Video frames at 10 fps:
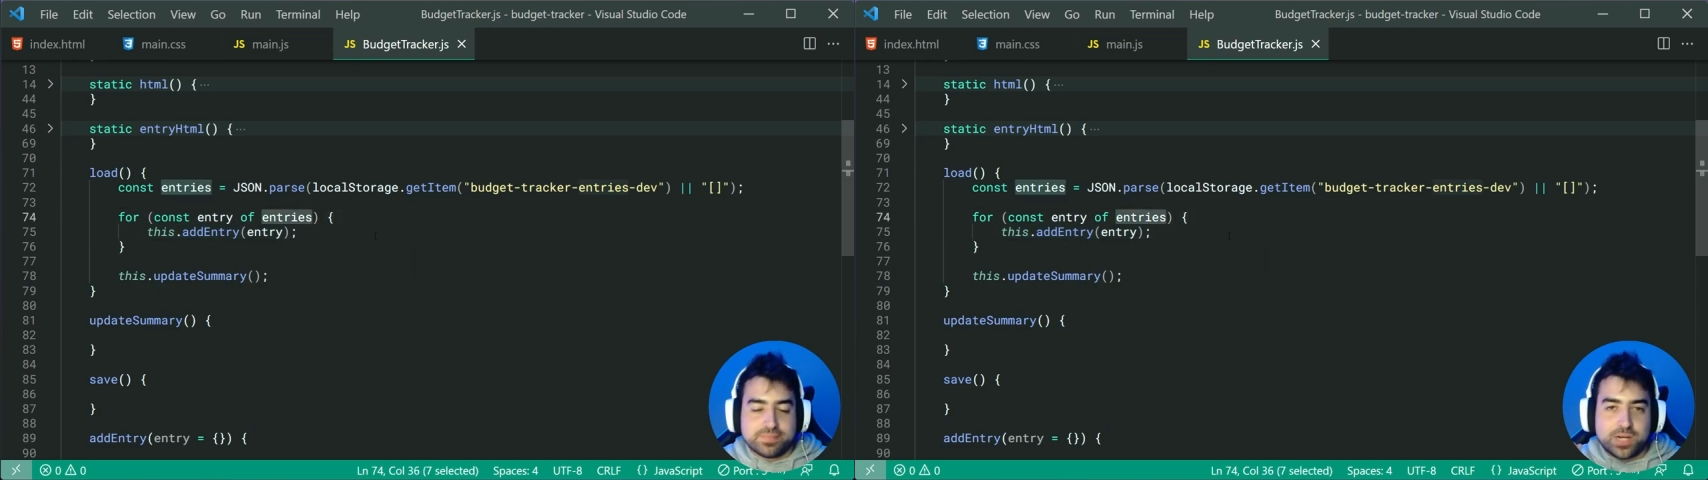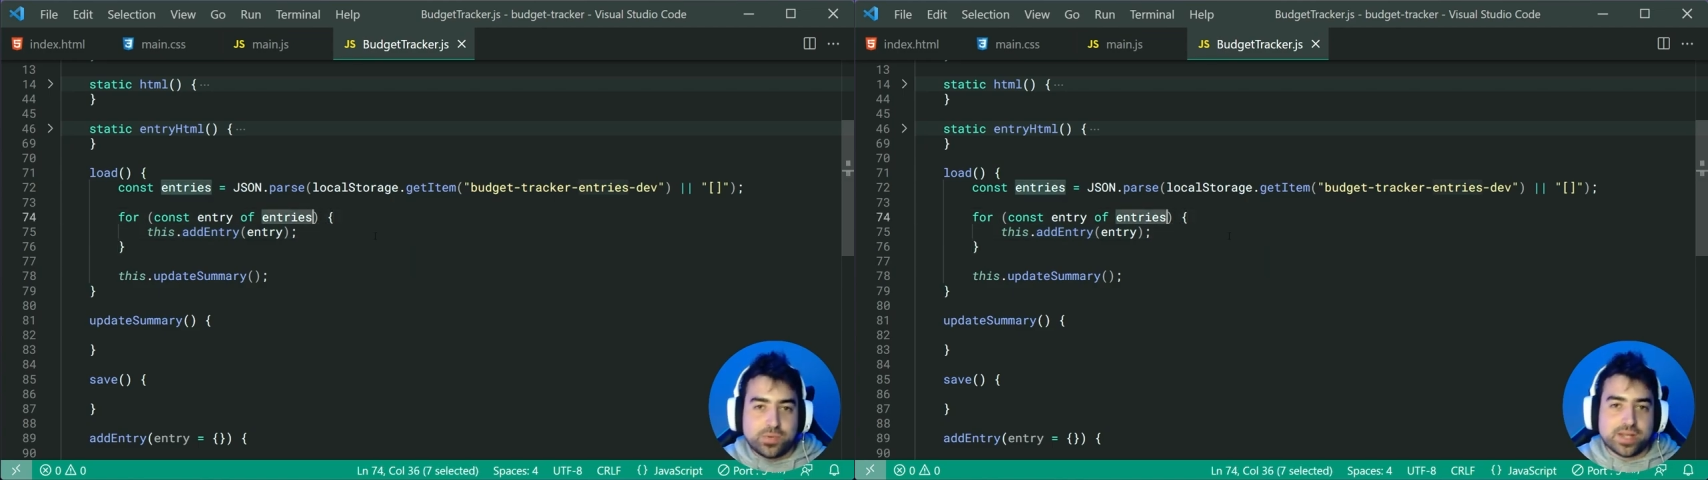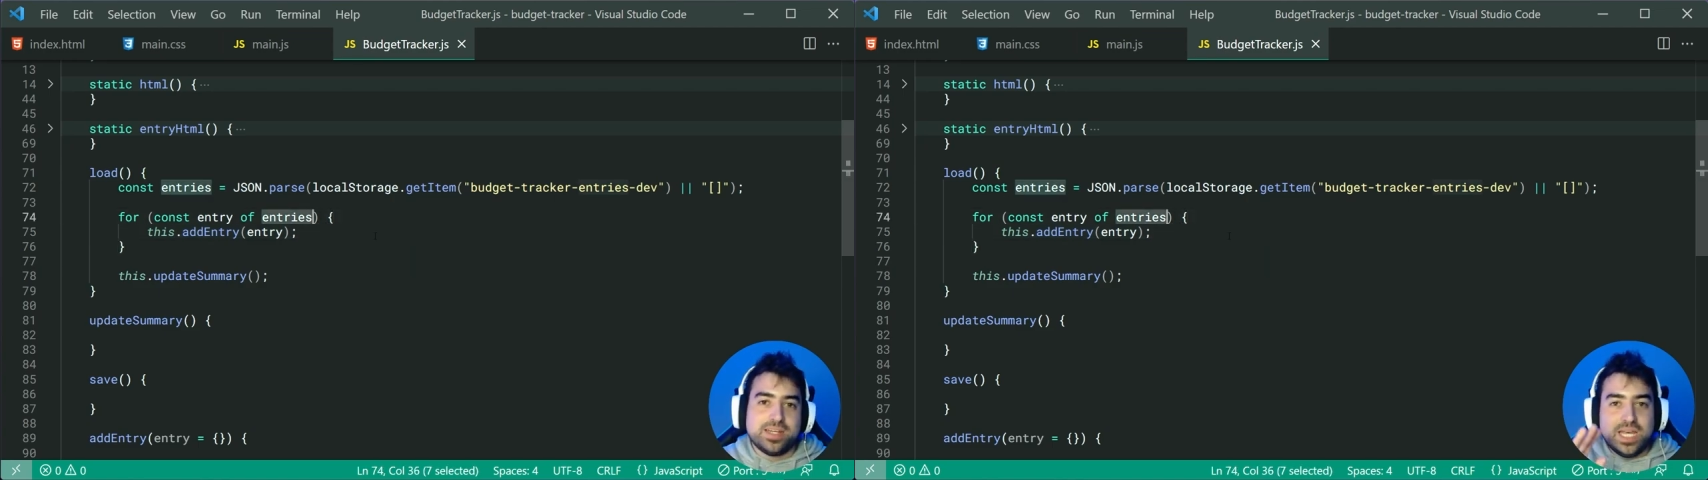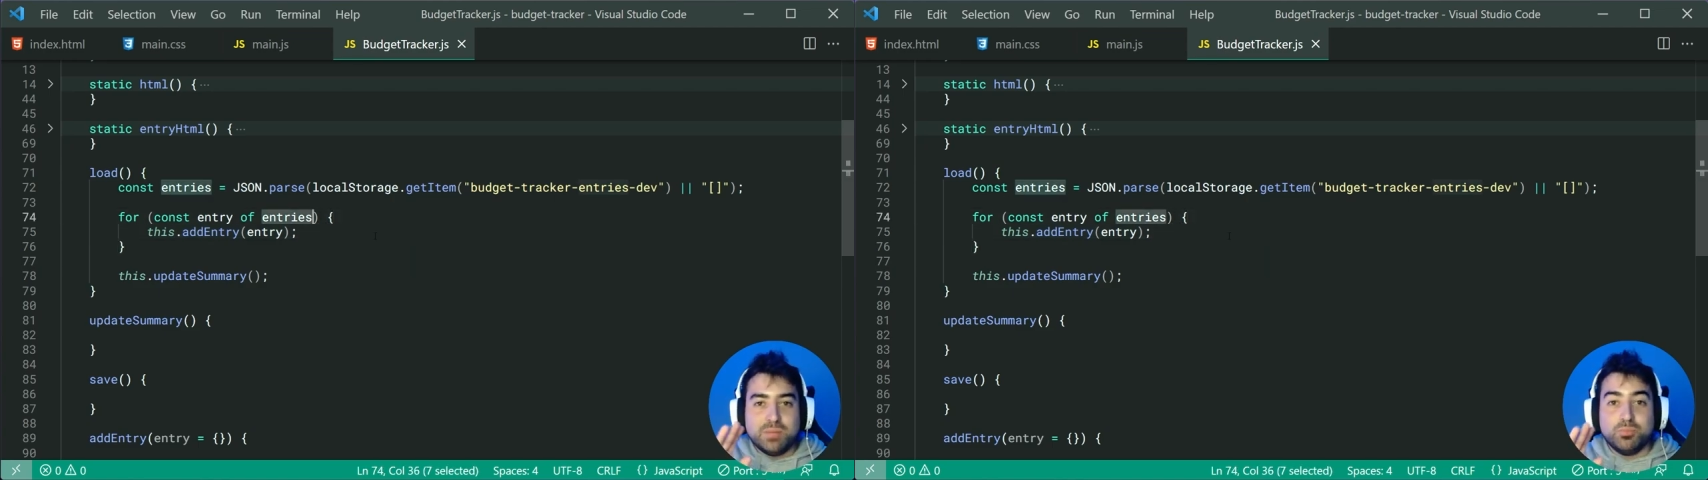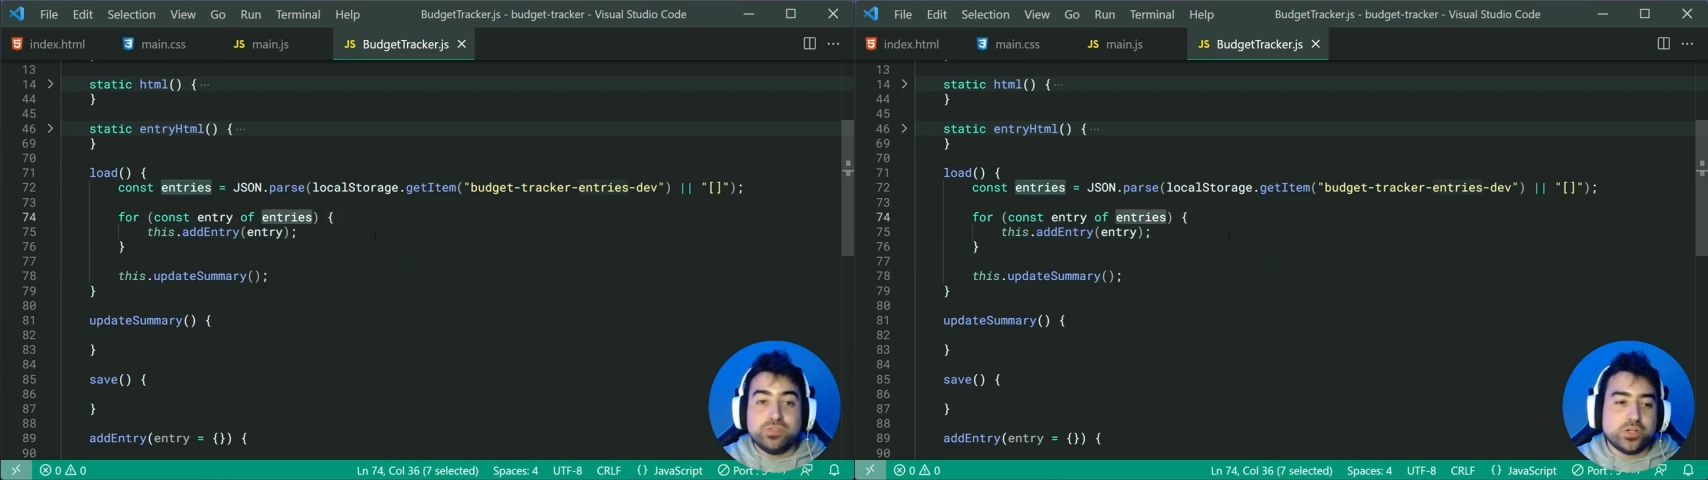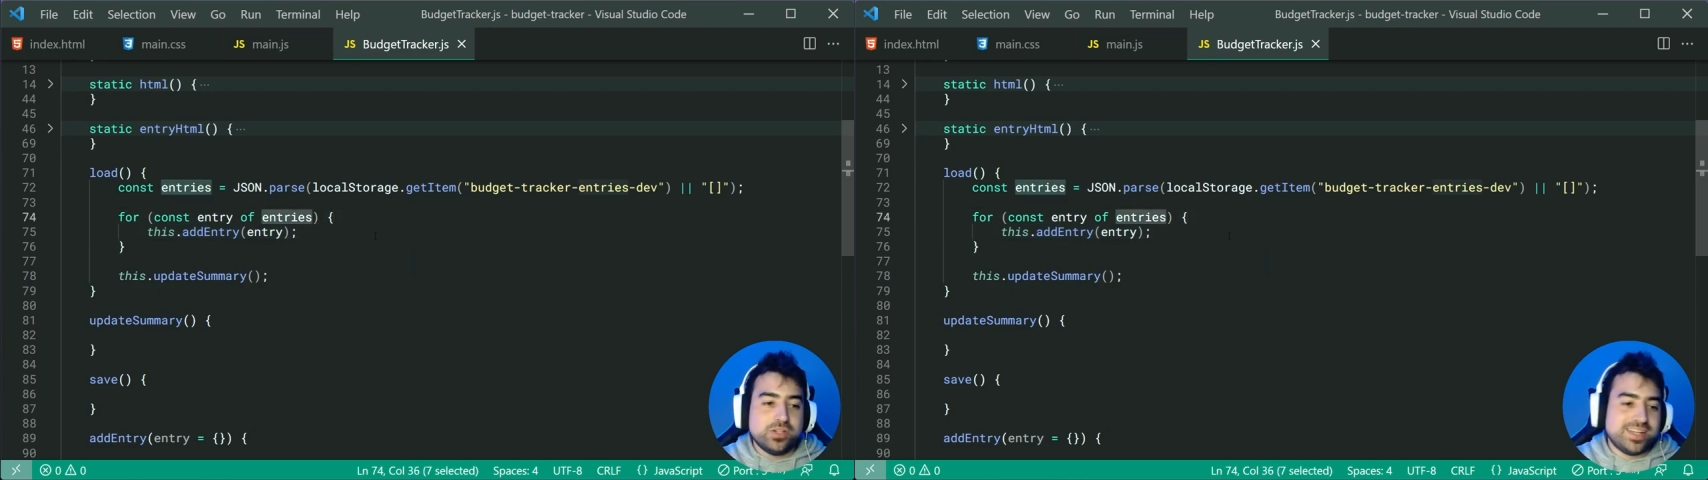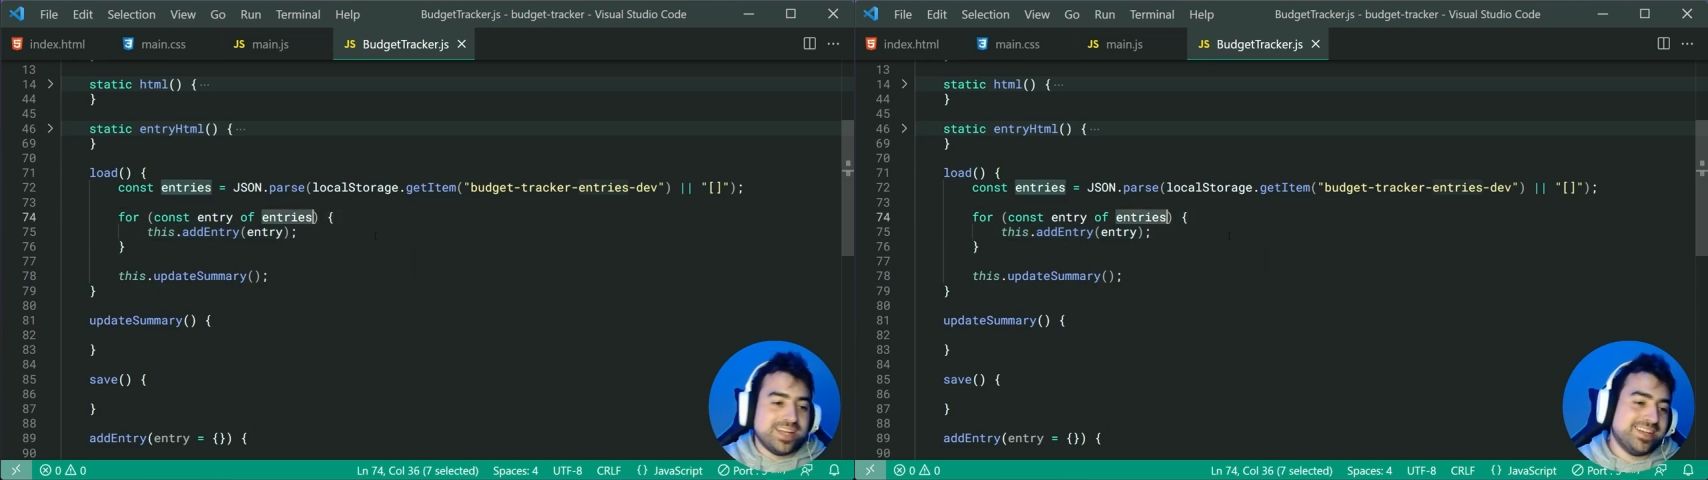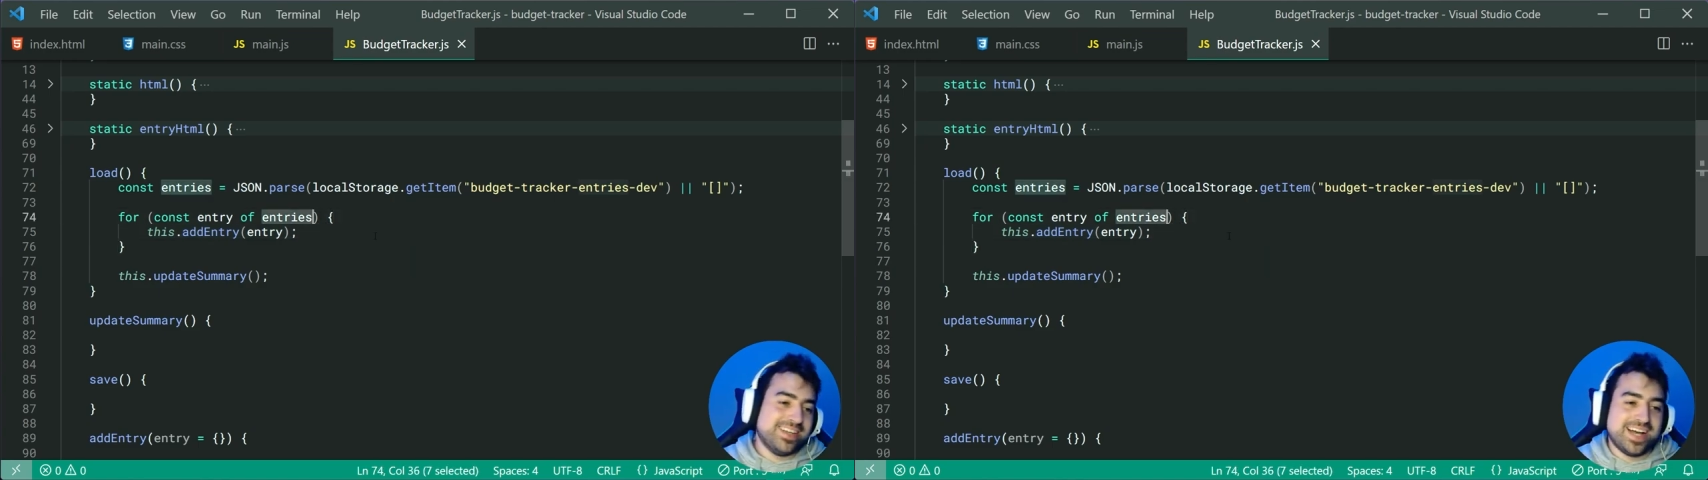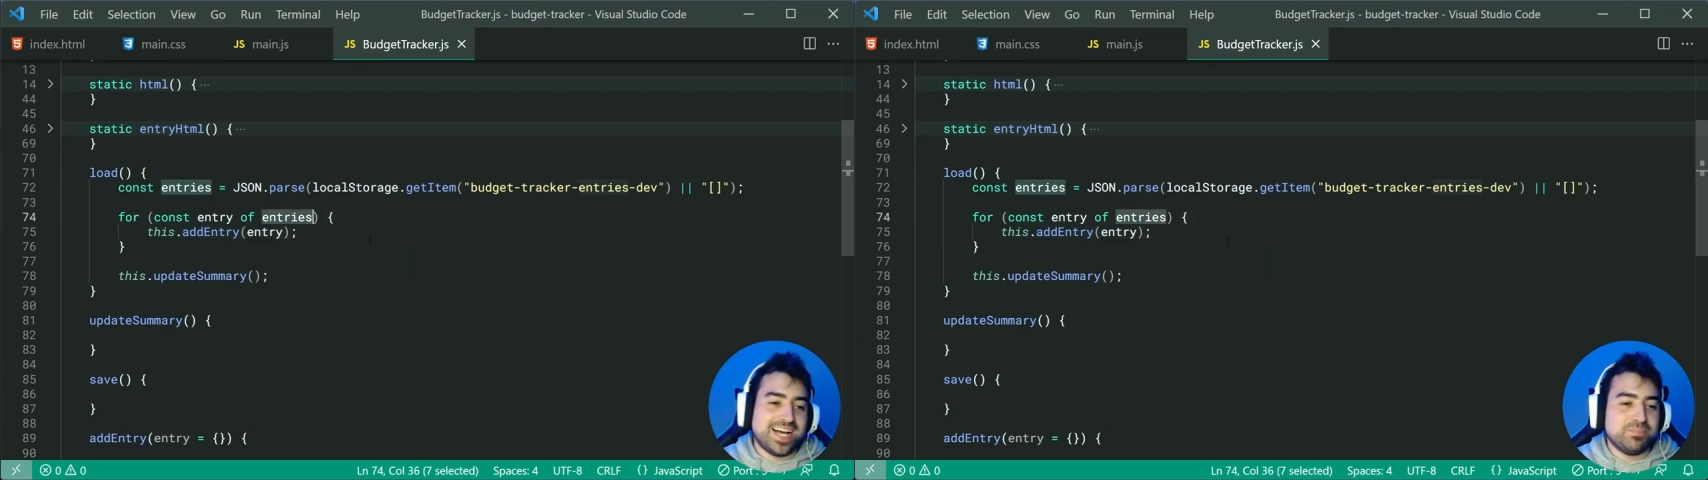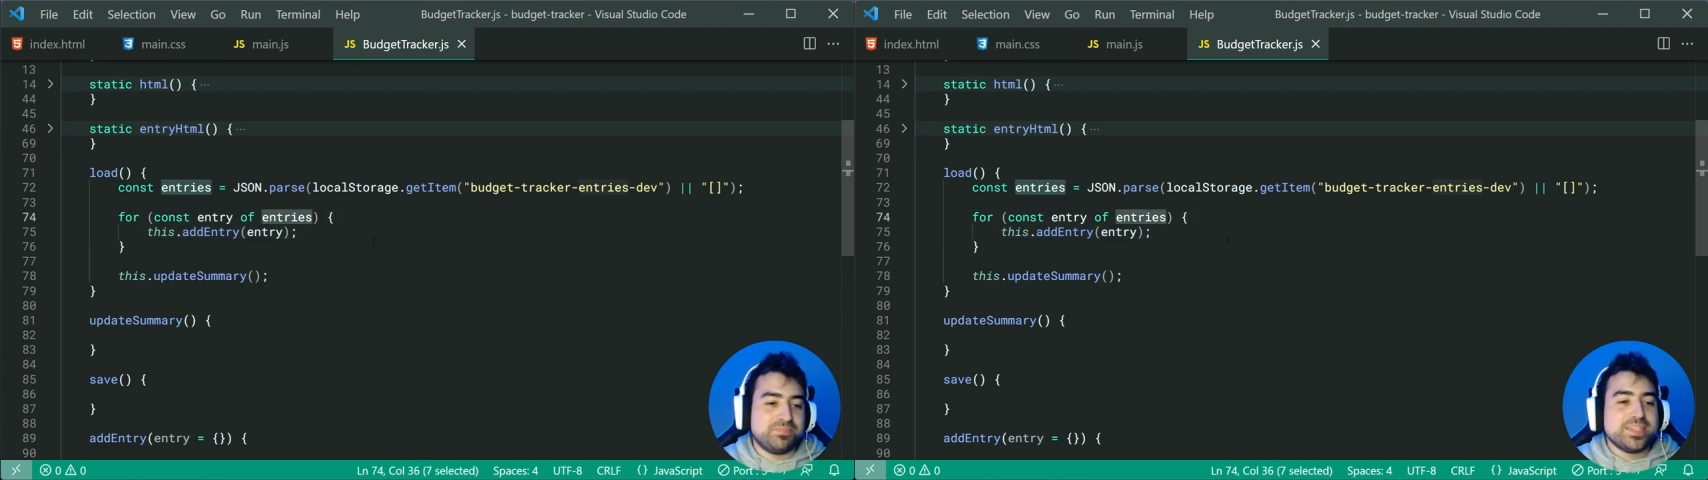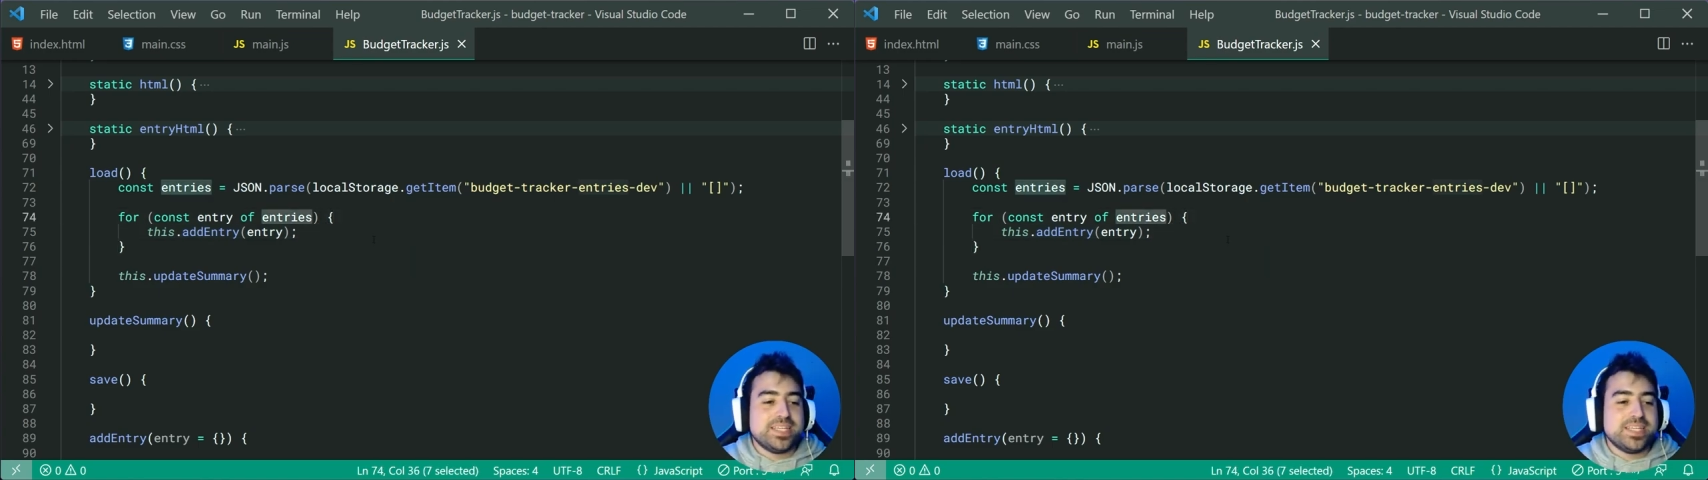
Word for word: Anyway, moving on, um,